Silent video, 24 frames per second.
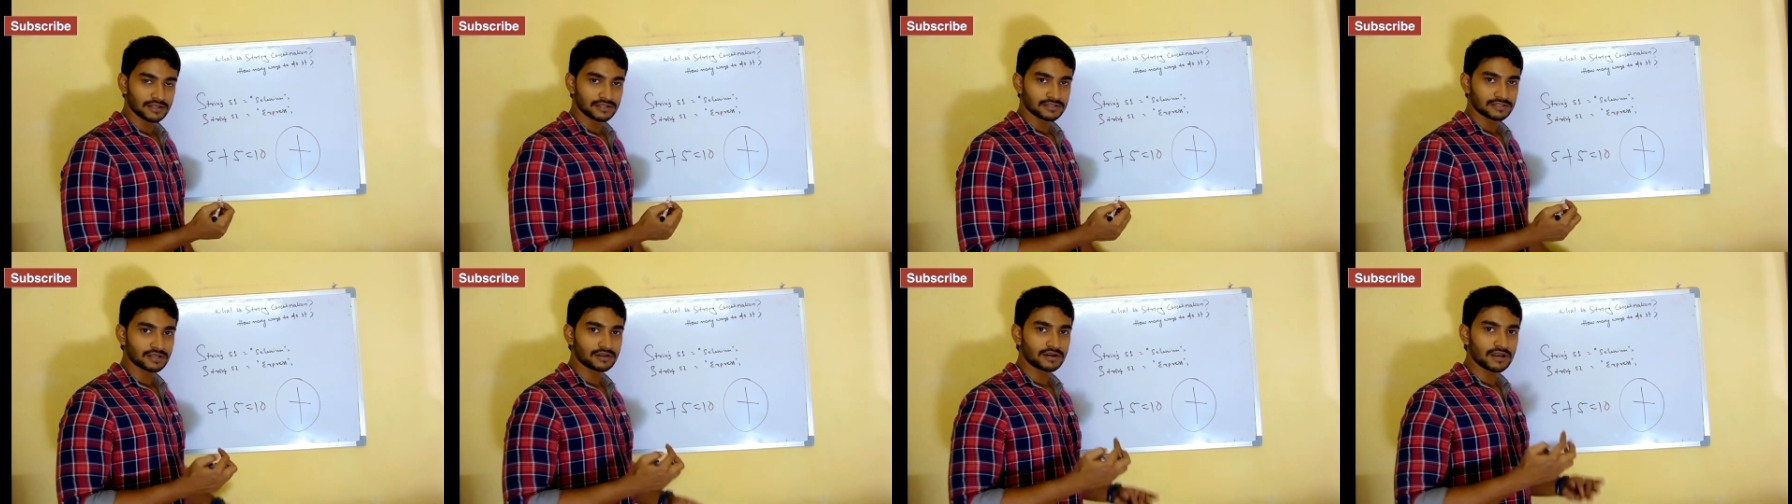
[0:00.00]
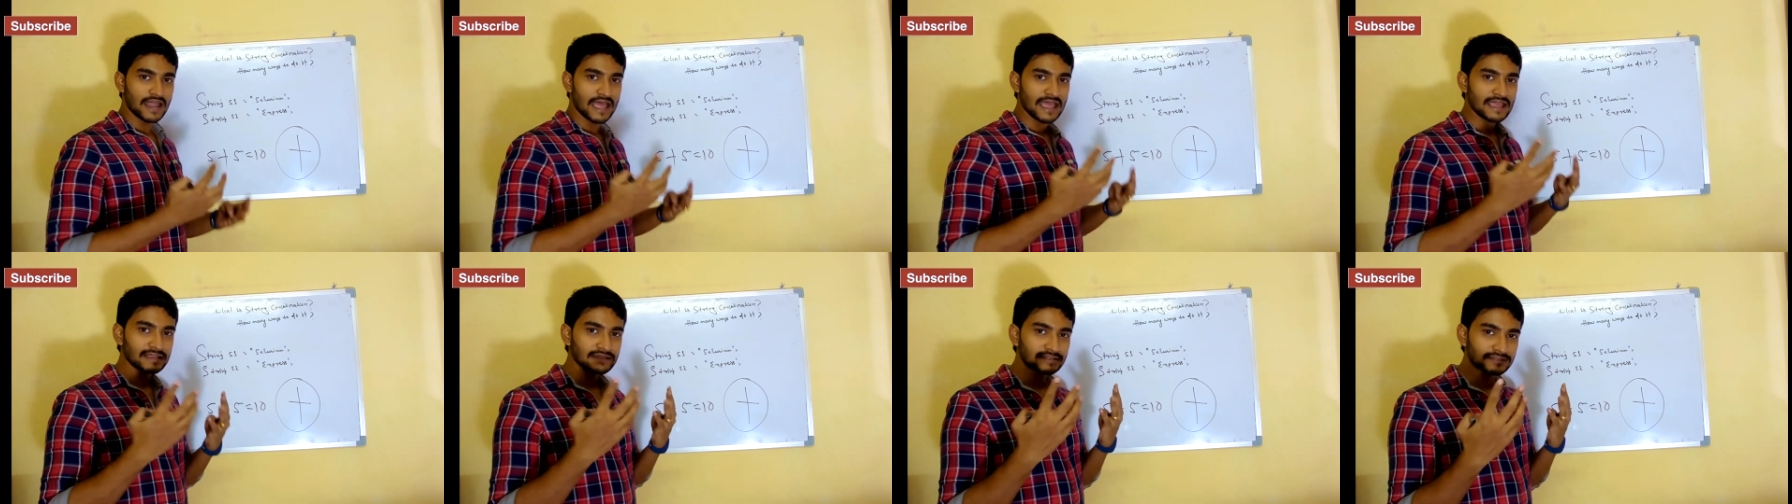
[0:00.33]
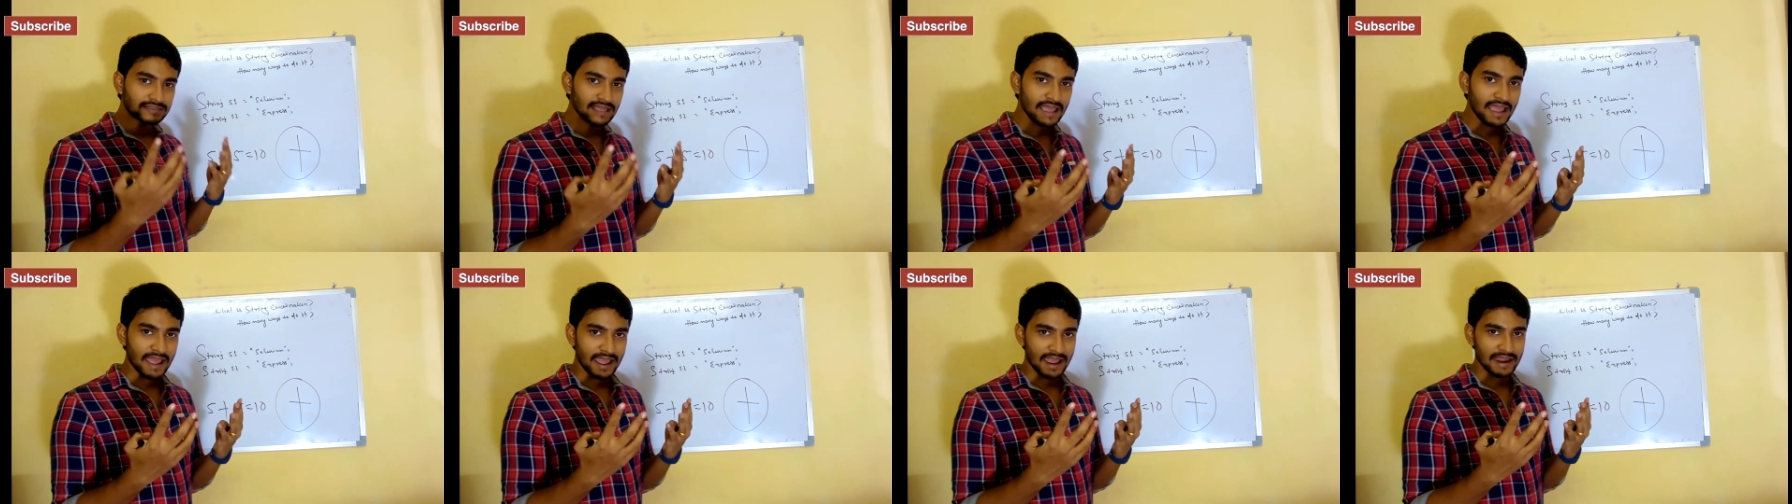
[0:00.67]
So
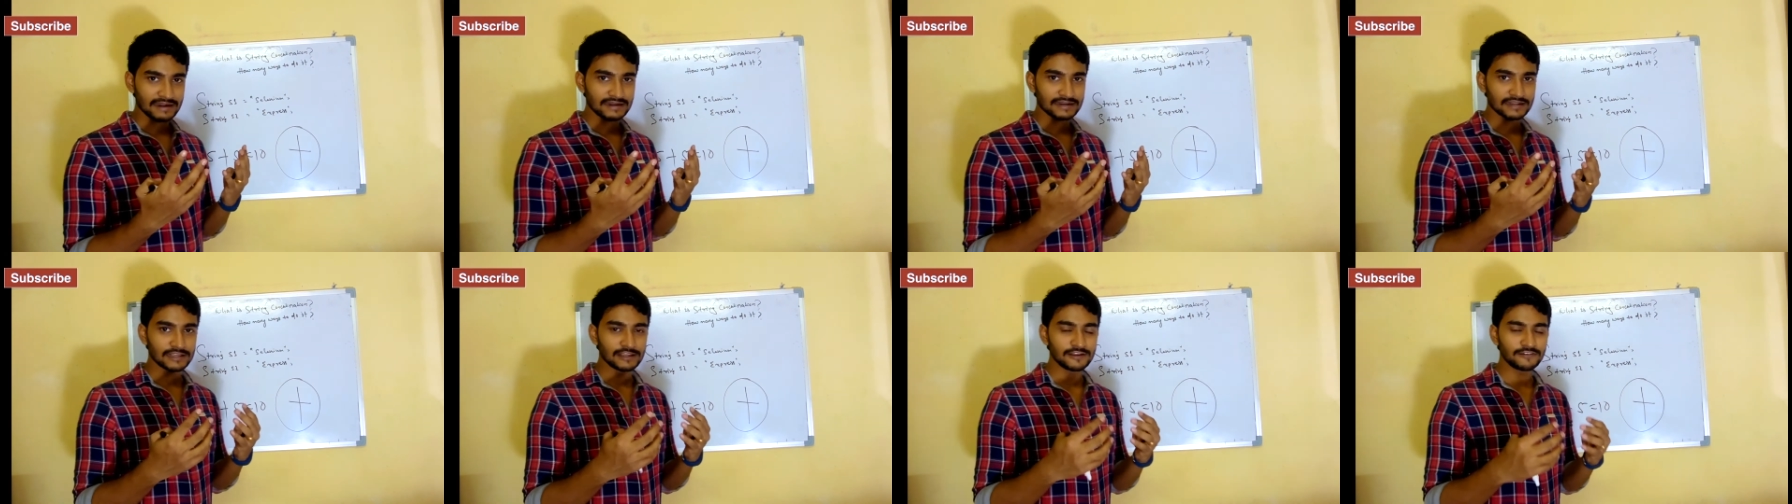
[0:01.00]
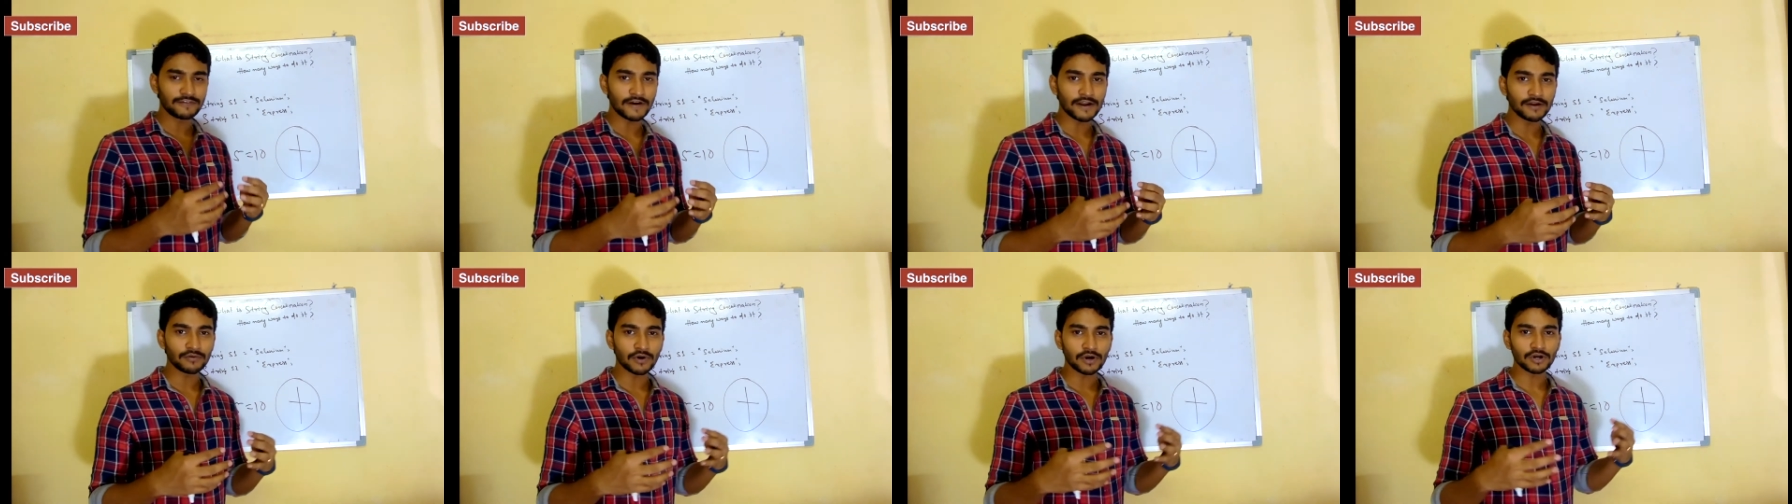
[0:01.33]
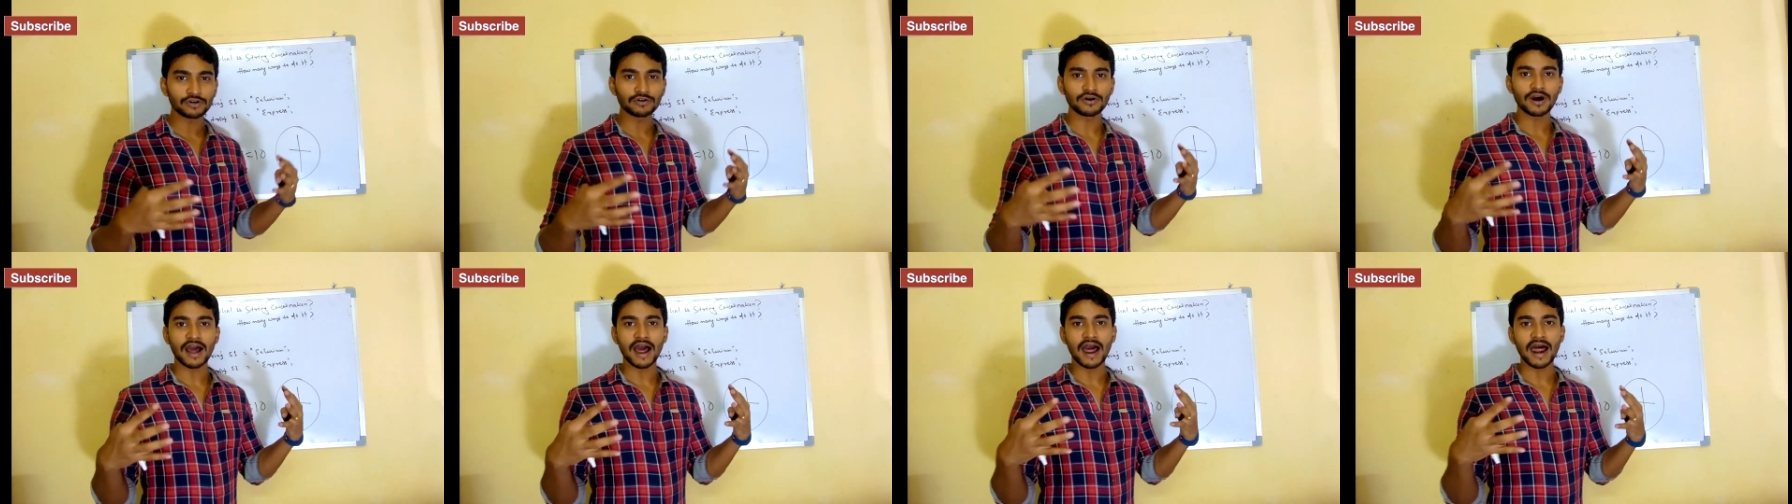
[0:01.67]
like that, if I want to